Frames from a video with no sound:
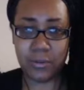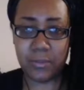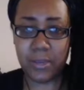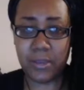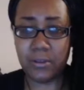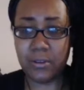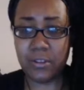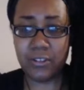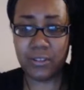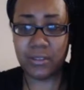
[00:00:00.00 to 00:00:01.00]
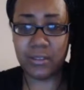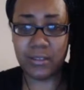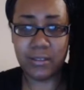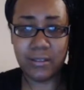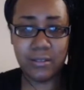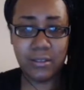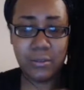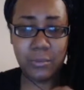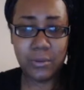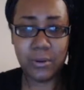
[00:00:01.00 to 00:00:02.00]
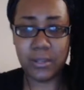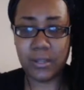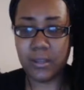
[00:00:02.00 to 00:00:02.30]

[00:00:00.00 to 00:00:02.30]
or you can just listen, either one.